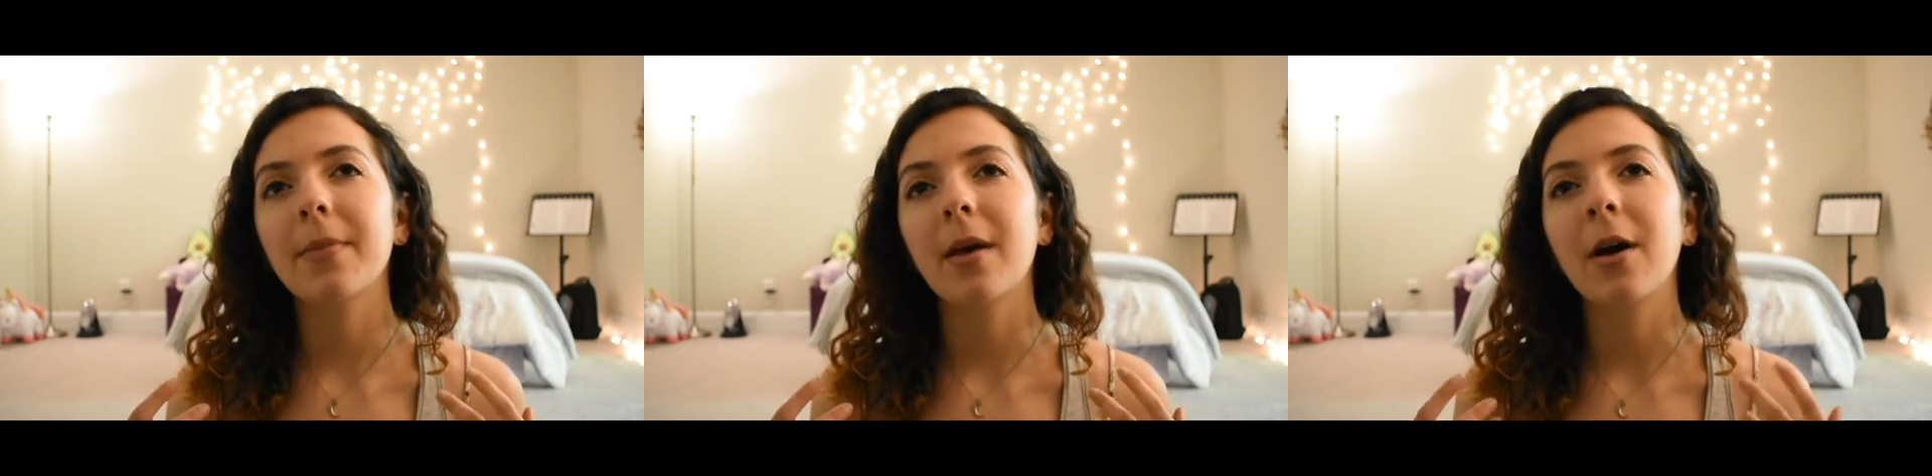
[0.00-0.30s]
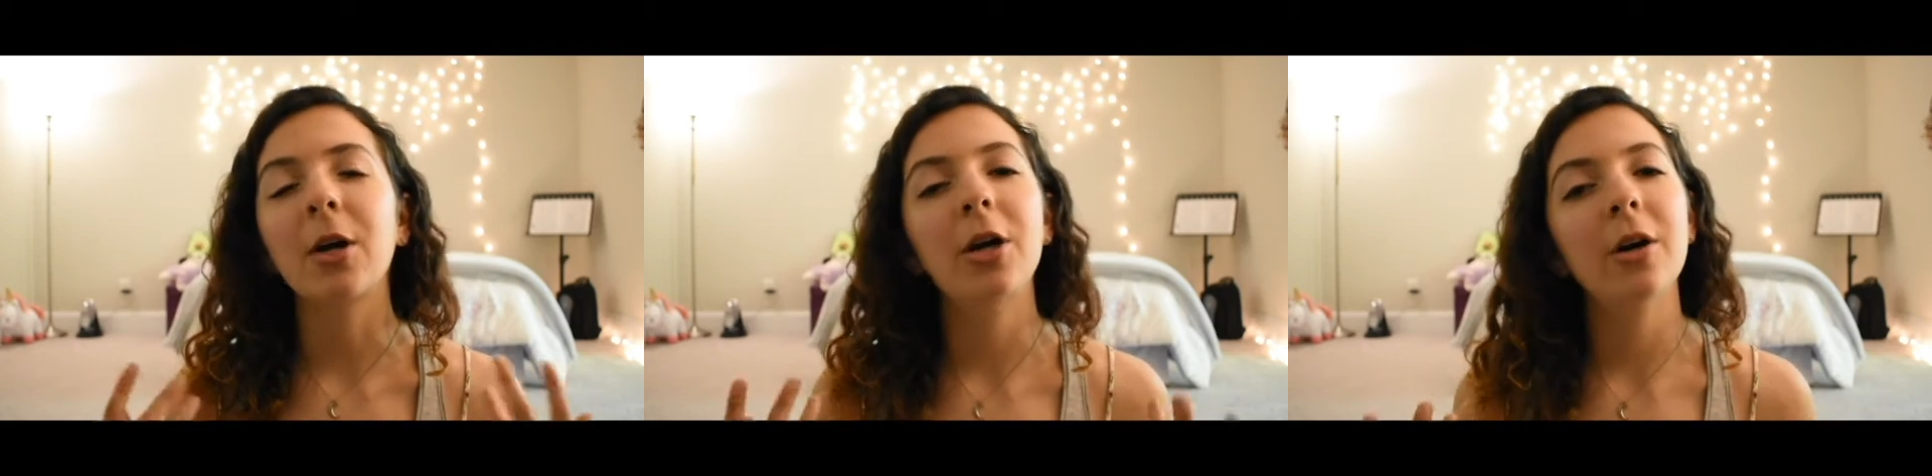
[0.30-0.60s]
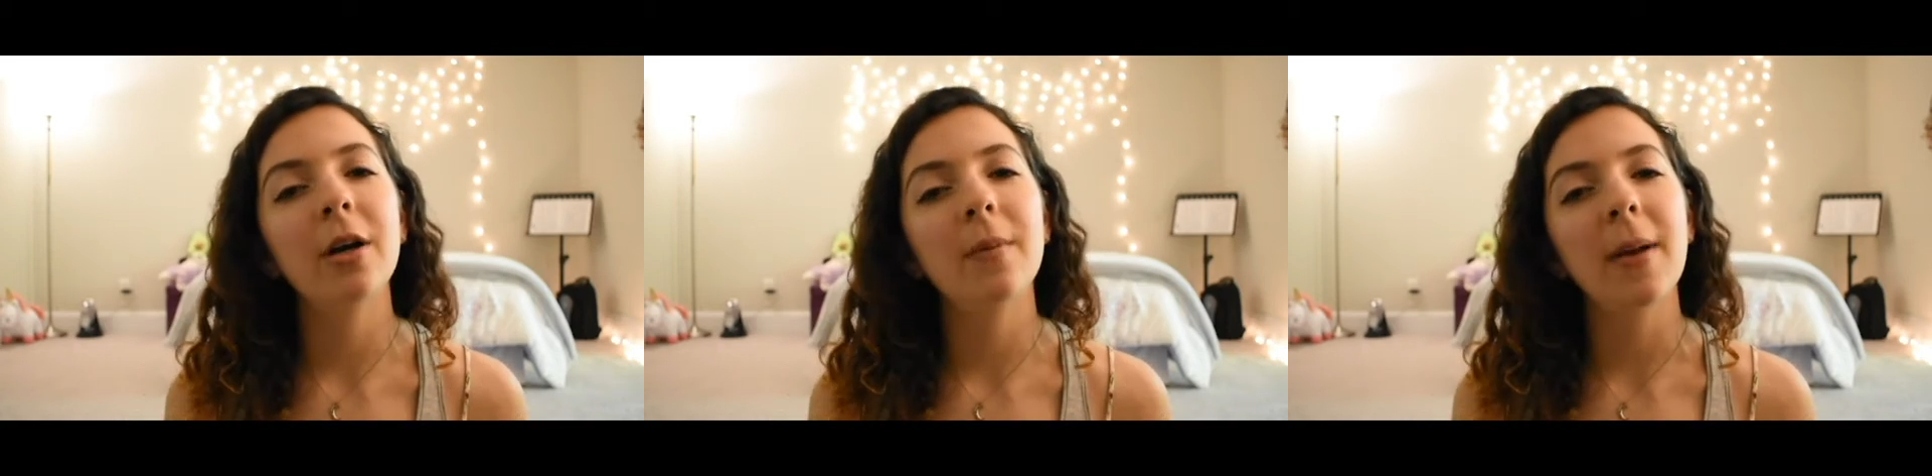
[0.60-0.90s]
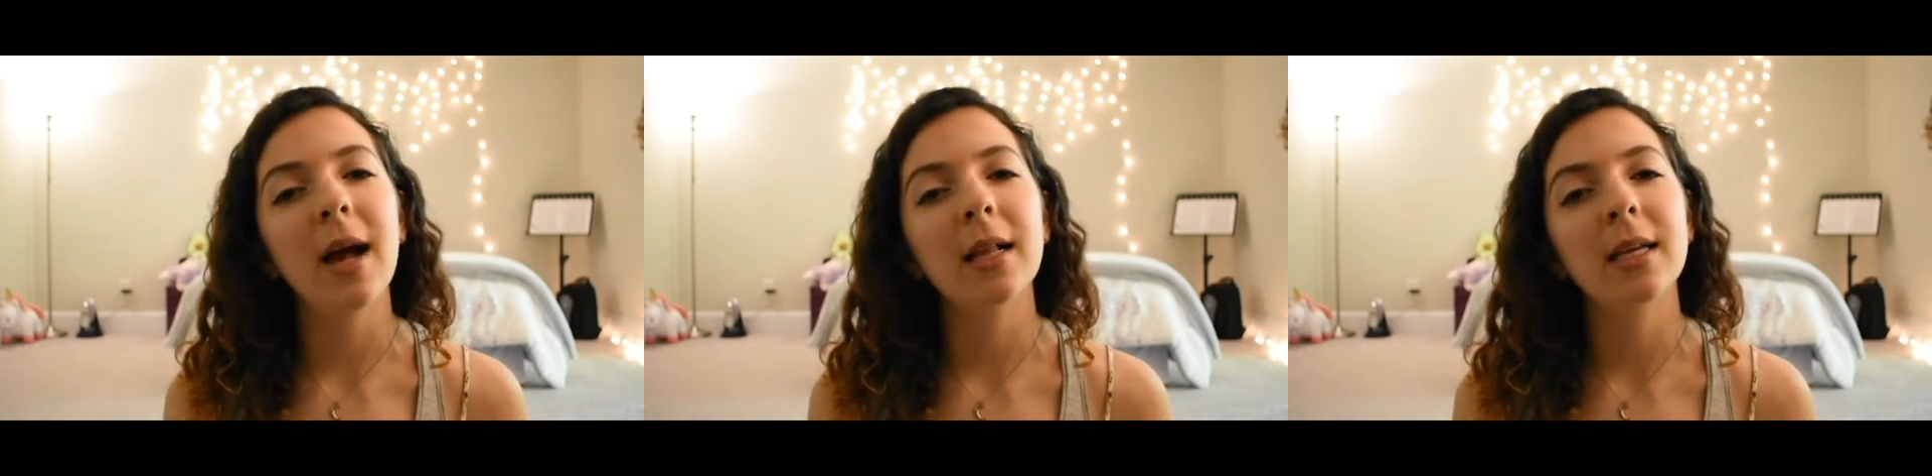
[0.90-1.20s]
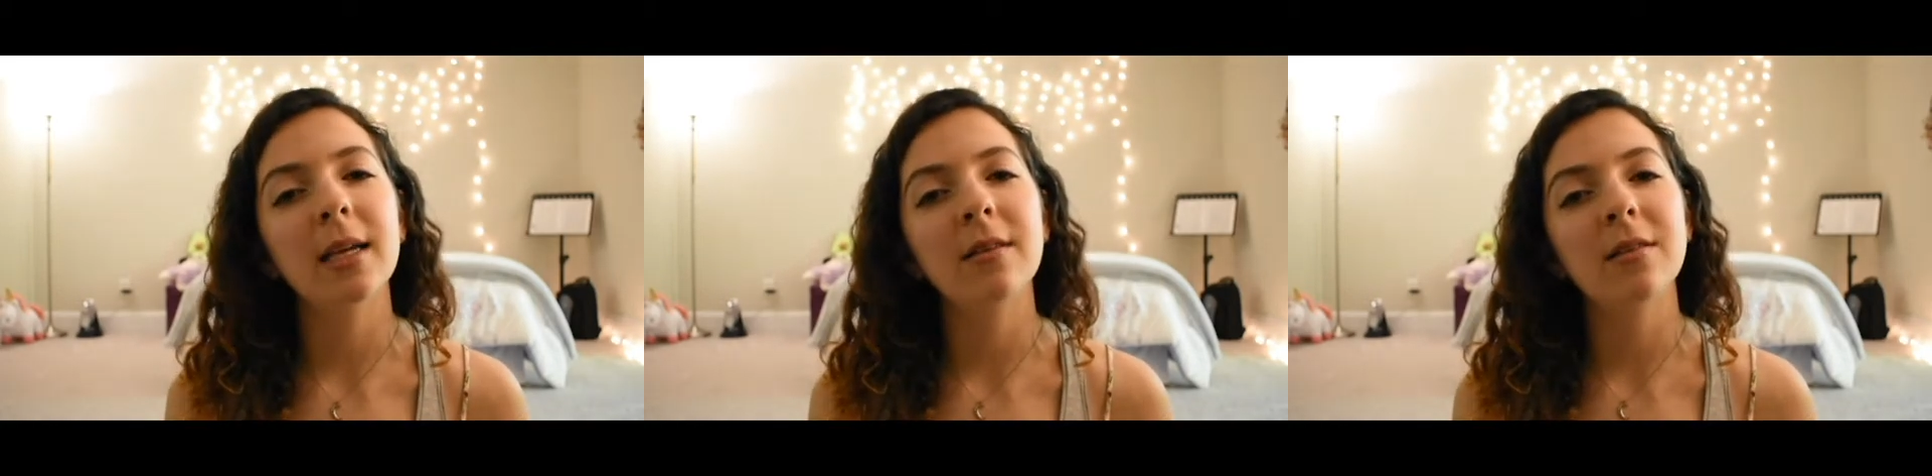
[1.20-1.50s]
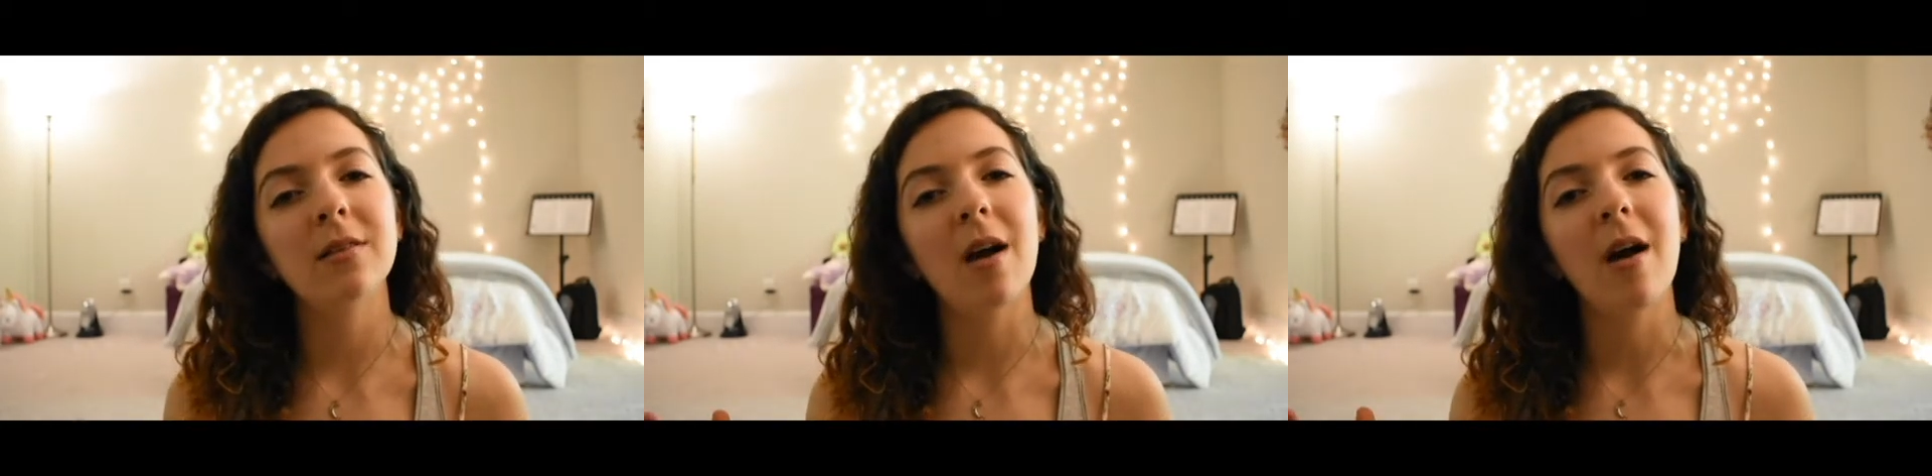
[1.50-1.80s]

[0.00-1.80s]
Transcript: a good balance